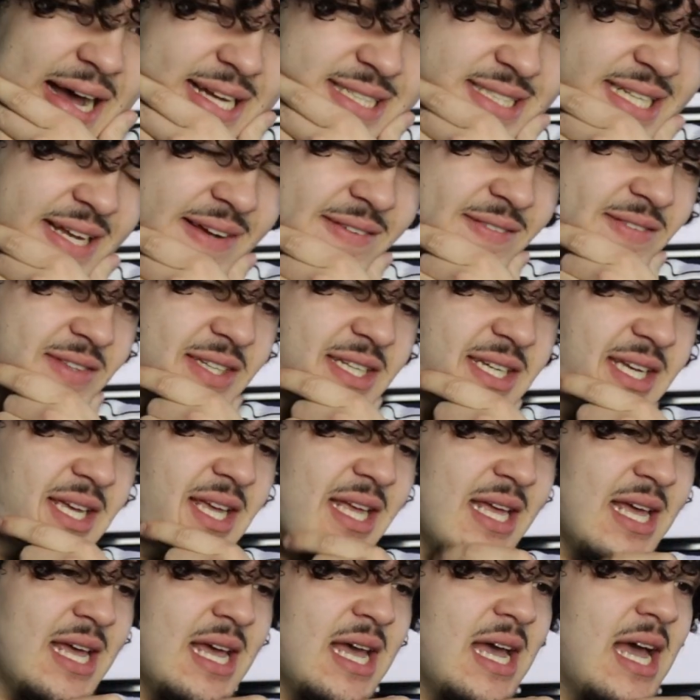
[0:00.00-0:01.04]
I definitely.
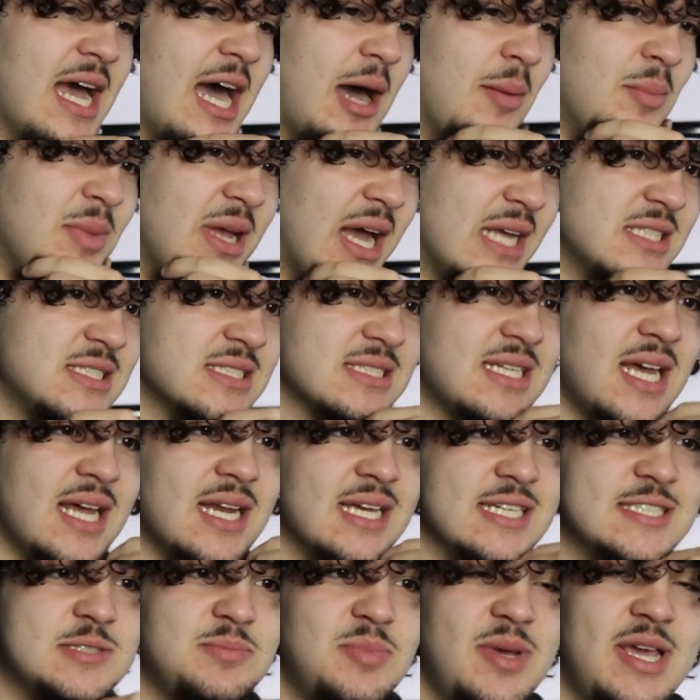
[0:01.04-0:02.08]
I just gotta
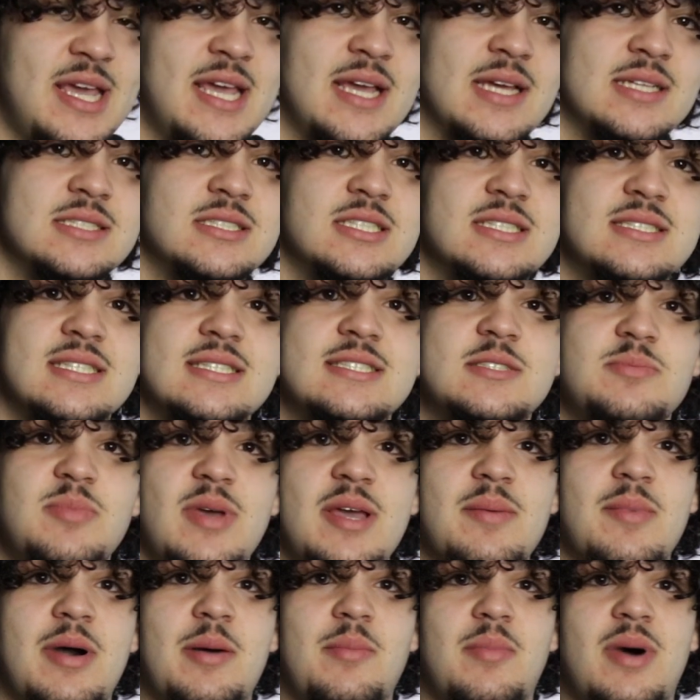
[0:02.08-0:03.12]
expand
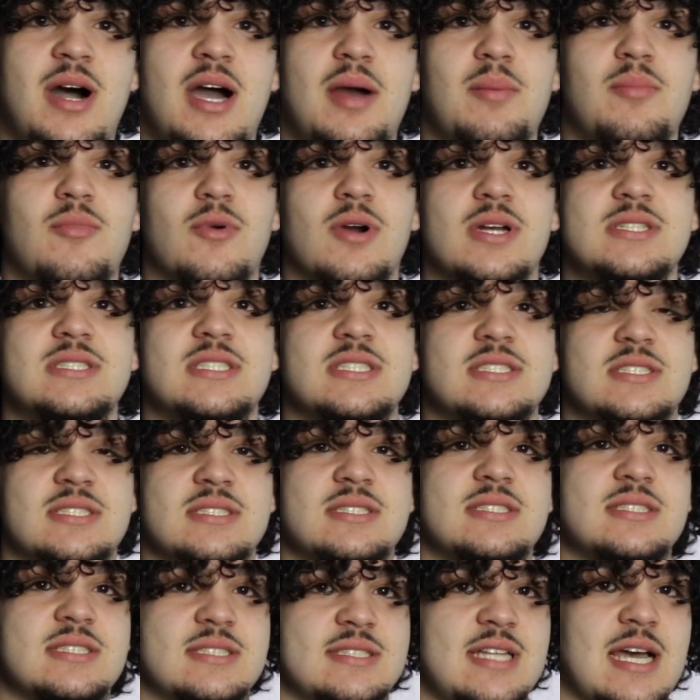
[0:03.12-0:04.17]
my mind more, and
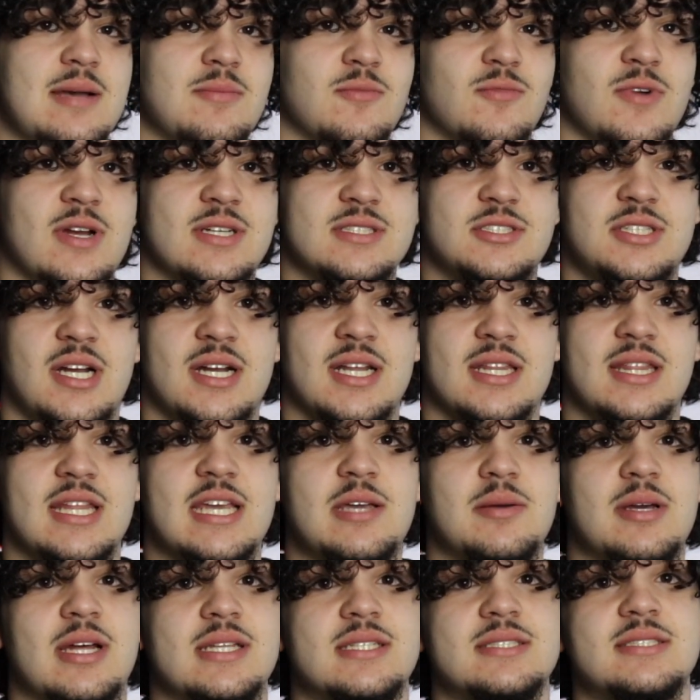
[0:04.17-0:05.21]
just stop trying to
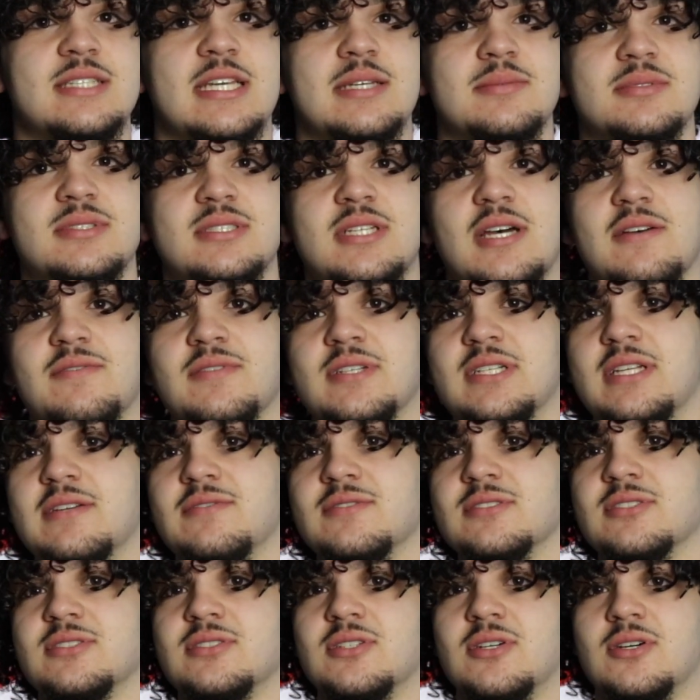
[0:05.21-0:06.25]
think about the same stuff in
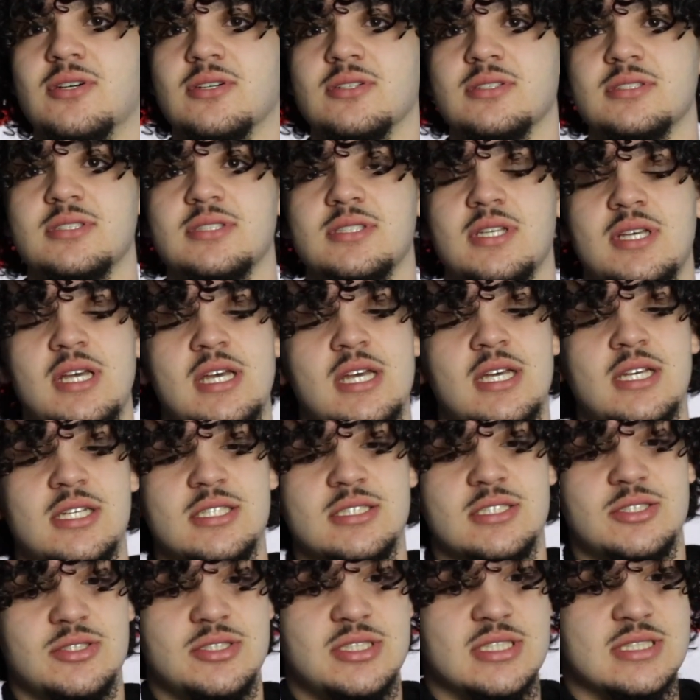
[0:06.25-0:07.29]
different songs.
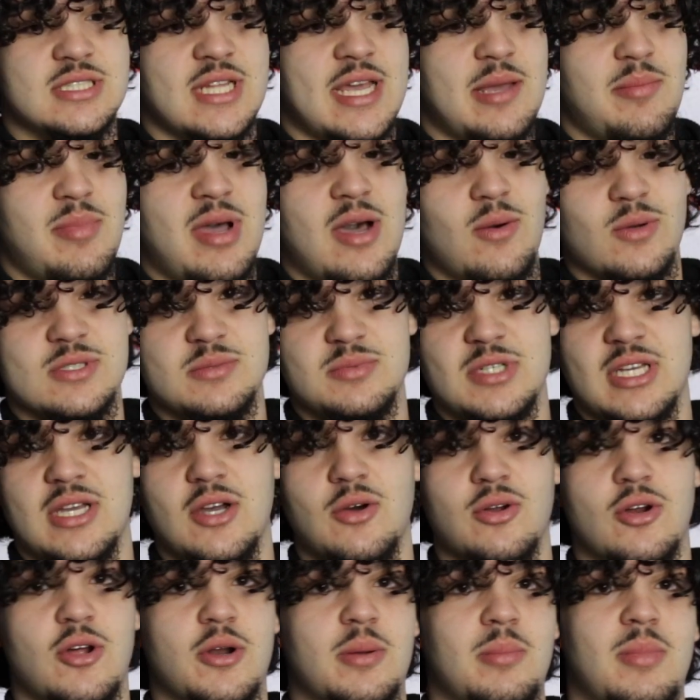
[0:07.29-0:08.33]
So just like about what's been
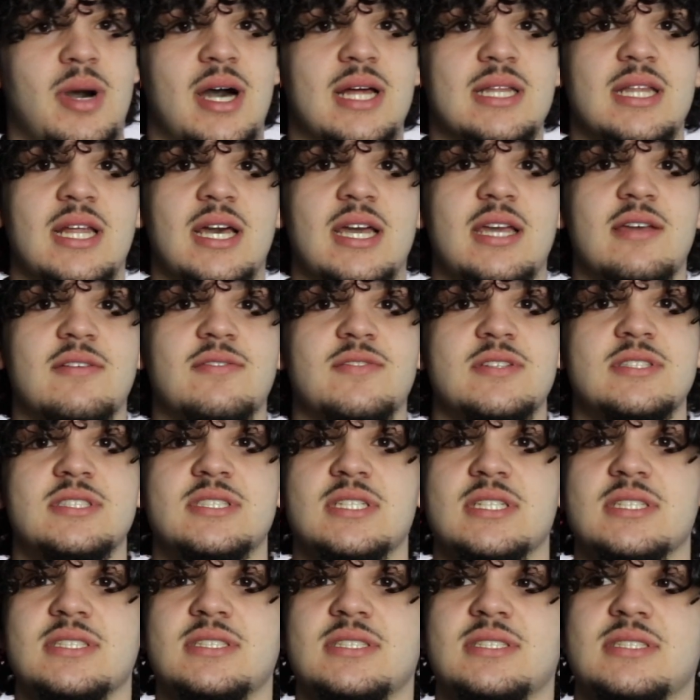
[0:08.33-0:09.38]
going on in my life and
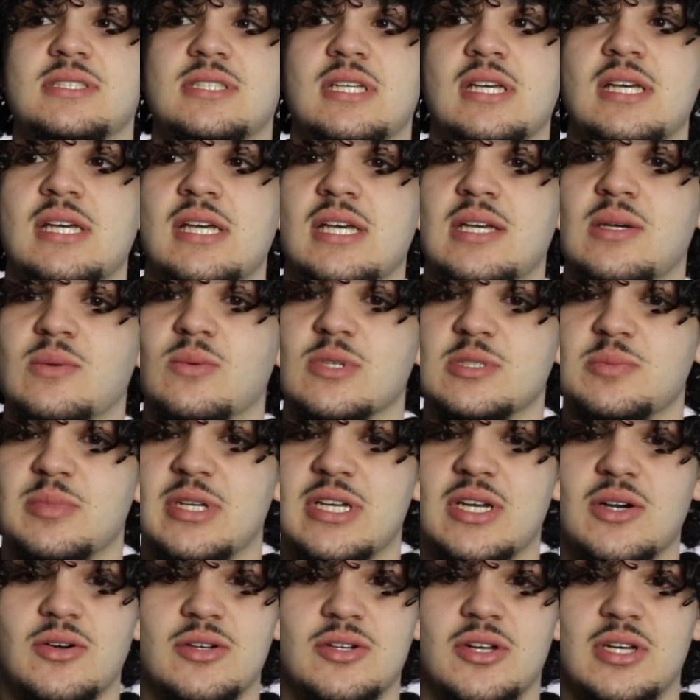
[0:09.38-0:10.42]
just what's
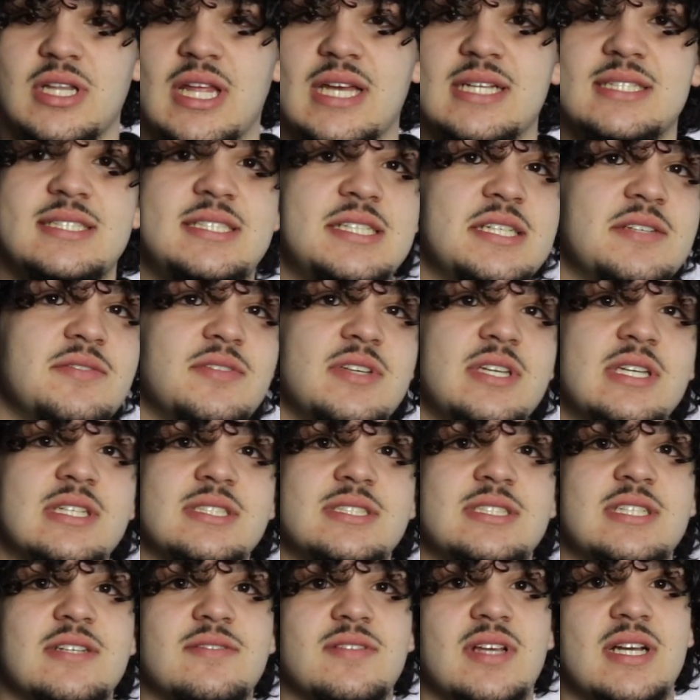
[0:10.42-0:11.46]
been going on like TV and
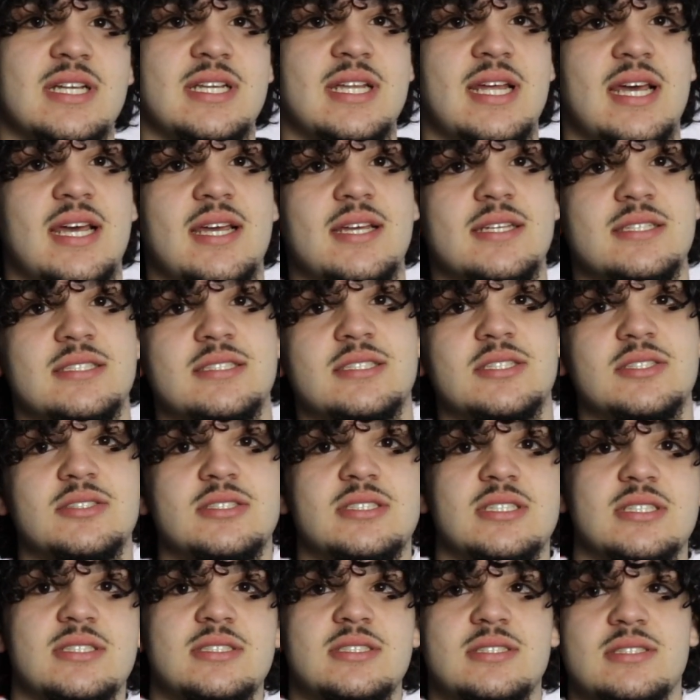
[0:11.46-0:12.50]
stuff like that. So
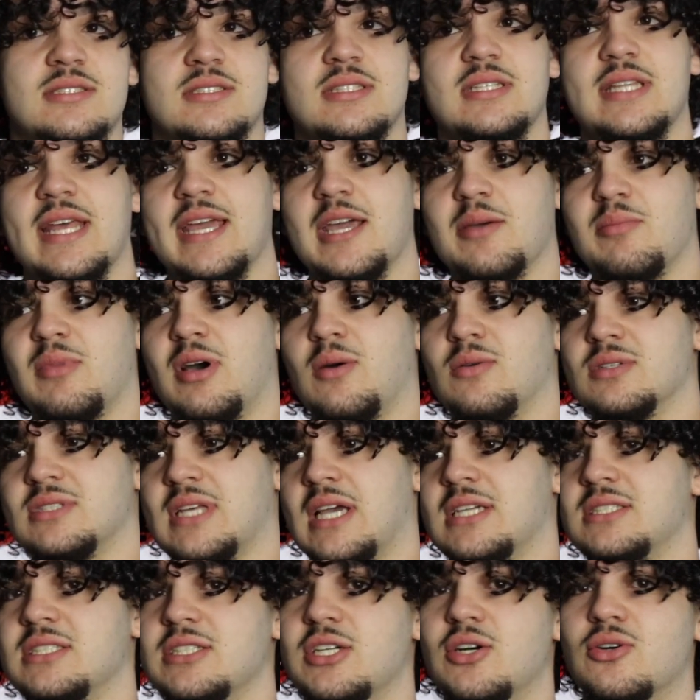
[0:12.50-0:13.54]
just thinking about what's
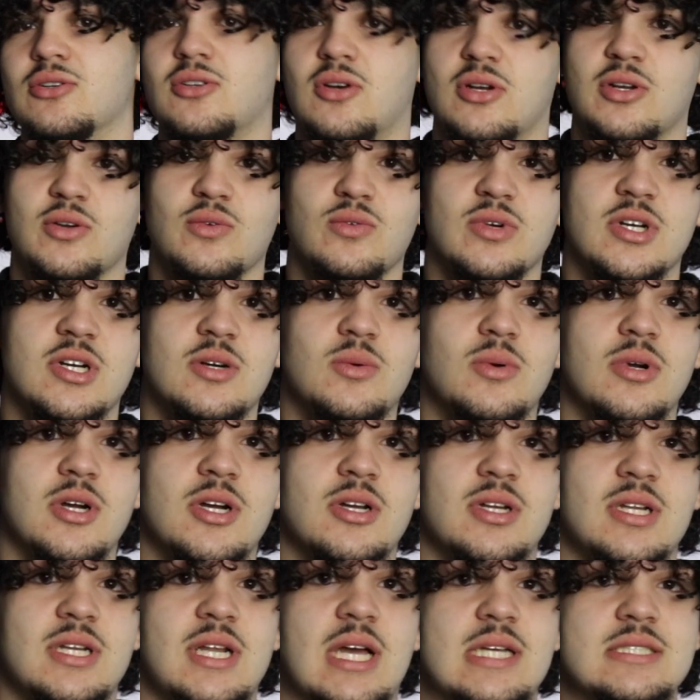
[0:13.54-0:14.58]
actually going on in the real
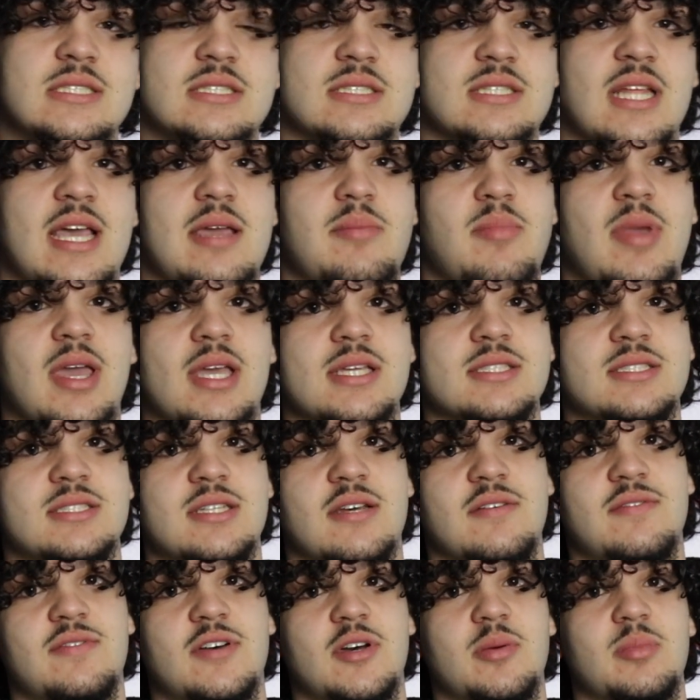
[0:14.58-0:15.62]
world and not just like making
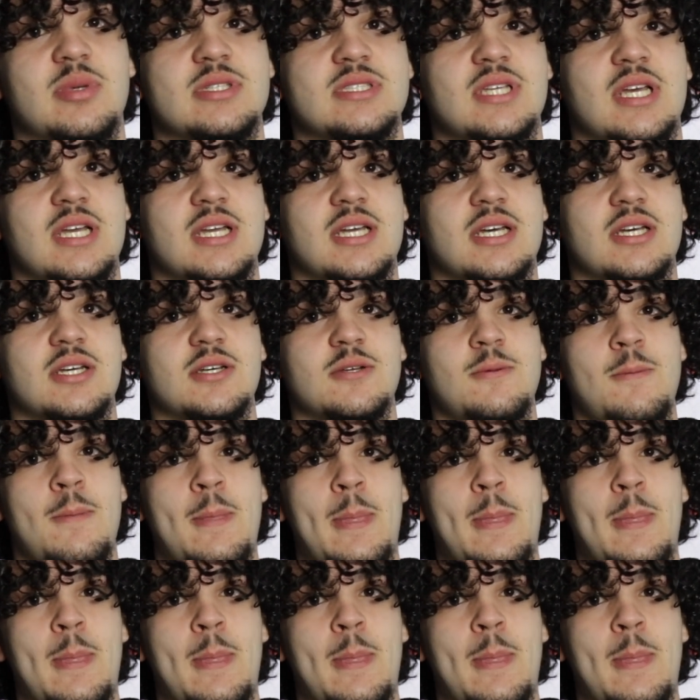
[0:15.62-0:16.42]
stuff up as I go.